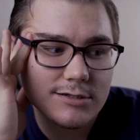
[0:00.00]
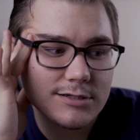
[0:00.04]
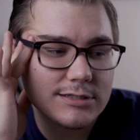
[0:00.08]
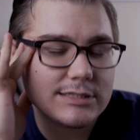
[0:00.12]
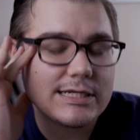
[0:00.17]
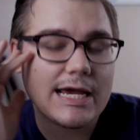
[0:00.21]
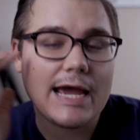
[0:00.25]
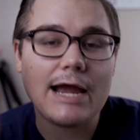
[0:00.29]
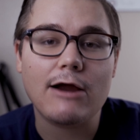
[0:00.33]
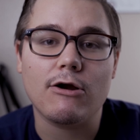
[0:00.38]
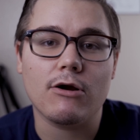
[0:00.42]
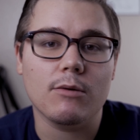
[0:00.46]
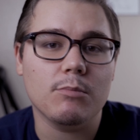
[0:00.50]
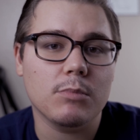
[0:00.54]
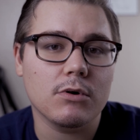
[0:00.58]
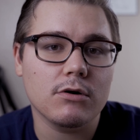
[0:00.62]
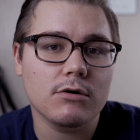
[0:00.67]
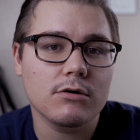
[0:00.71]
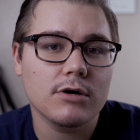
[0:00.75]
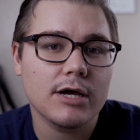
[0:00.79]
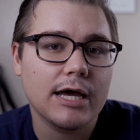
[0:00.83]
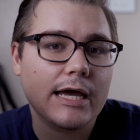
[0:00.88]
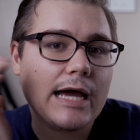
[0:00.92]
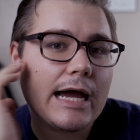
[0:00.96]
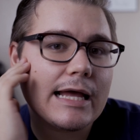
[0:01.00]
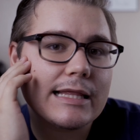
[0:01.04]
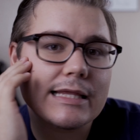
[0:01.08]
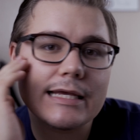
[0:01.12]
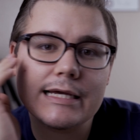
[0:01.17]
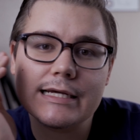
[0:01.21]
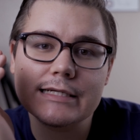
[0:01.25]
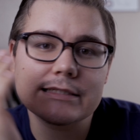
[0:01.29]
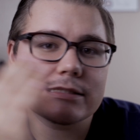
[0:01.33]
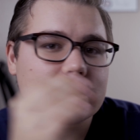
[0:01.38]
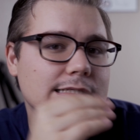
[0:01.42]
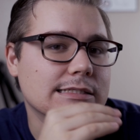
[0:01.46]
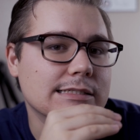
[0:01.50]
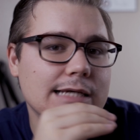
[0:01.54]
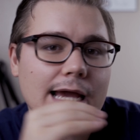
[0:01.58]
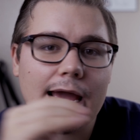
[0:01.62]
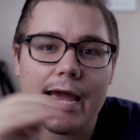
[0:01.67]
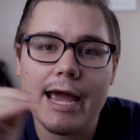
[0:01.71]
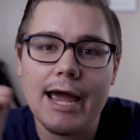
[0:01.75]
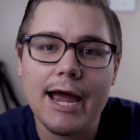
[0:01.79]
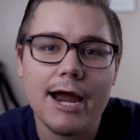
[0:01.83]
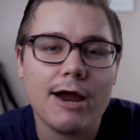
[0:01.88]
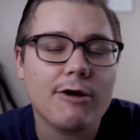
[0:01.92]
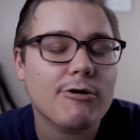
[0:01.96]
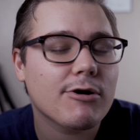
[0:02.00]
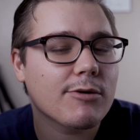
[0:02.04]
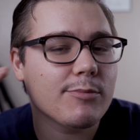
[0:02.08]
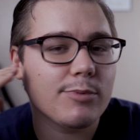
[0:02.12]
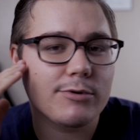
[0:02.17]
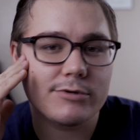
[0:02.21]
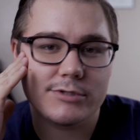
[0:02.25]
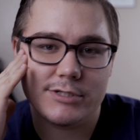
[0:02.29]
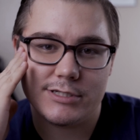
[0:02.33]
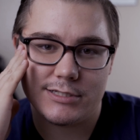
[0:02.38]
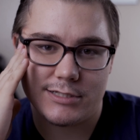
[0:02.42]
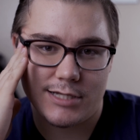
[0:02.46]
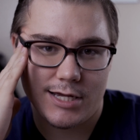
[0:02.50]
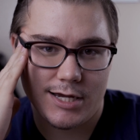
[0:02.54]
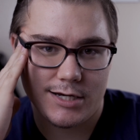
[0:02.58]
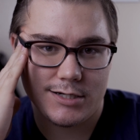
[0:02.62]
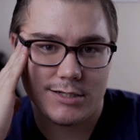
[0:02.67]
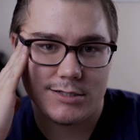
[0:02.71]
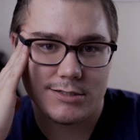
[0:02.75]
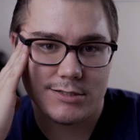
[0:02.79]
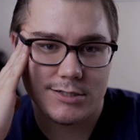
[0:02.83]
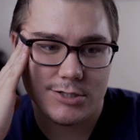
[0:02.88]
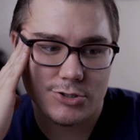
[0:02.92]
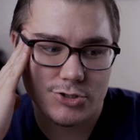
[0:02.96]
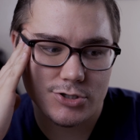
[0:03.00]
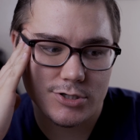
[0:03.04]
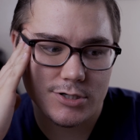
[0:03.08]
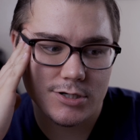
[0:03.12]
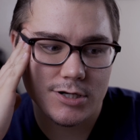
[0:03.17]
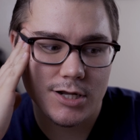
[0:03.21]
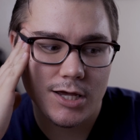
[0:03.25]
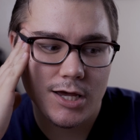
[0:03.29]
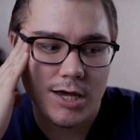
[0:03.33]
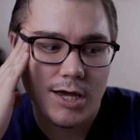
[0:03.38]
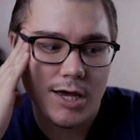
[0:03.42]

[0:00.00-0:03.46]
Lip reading: terrible. I think it's a terrible design decision.